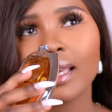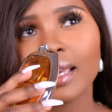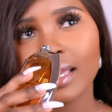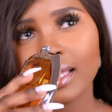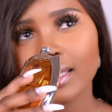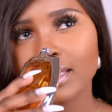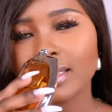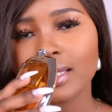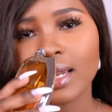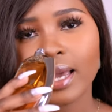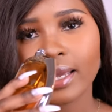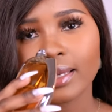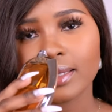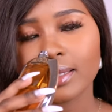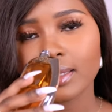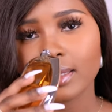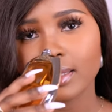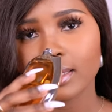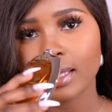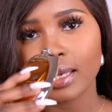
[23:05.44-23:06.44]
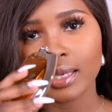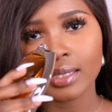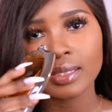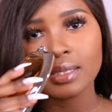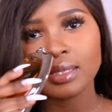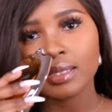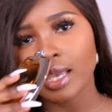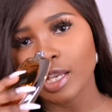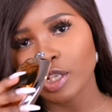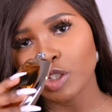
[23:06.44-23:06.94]
it's nice. It's
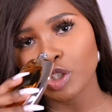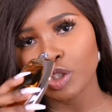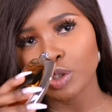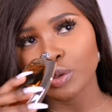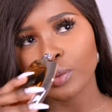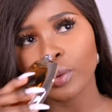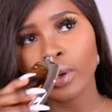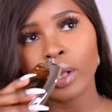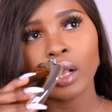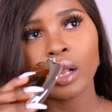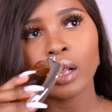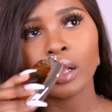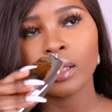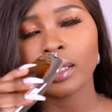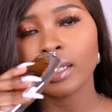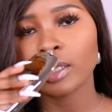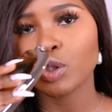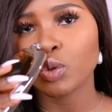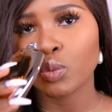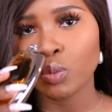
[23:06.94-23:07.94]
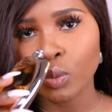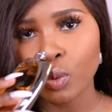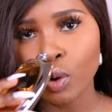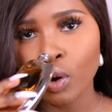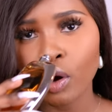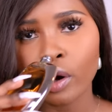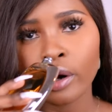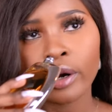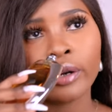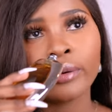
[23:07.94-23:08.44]
sensual, it's
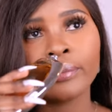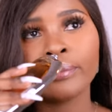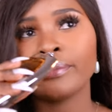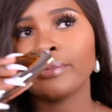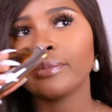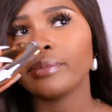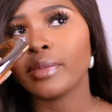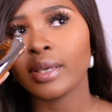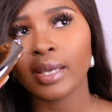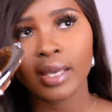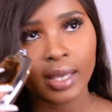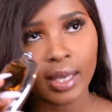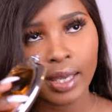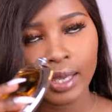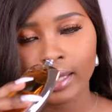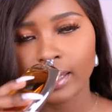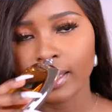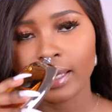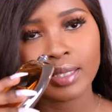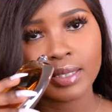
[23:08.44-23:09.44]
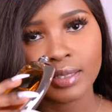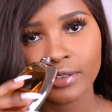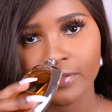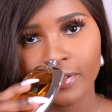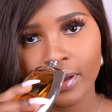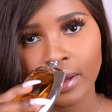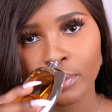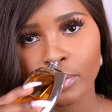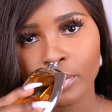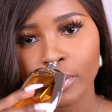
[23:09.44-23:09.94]
warm, and that's the
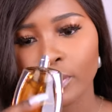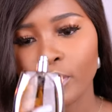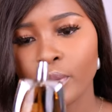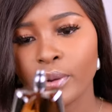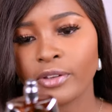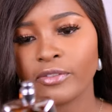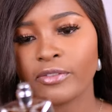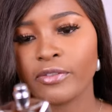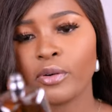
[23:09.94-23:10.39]
vibe we're going